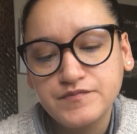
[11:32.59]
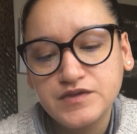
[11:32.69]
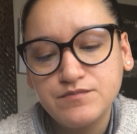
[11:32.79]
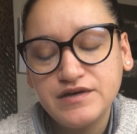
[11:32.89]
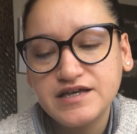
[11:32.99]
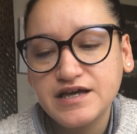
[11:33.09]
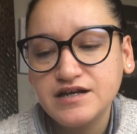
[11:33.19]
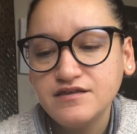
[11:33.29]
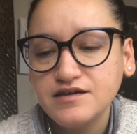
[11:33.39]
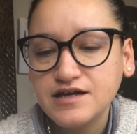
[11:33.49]
make
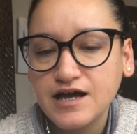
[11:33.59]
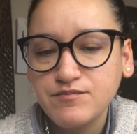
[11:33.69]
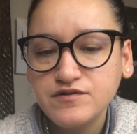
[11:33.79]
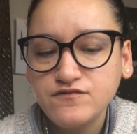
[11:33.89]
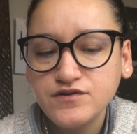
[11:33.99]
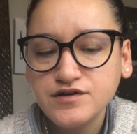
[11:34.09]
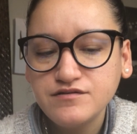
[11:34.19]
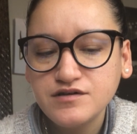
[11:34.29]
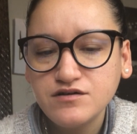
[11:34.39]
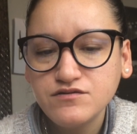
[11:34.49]
anything happen for
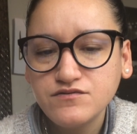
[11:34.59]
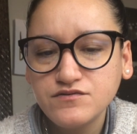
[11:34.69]
yourself.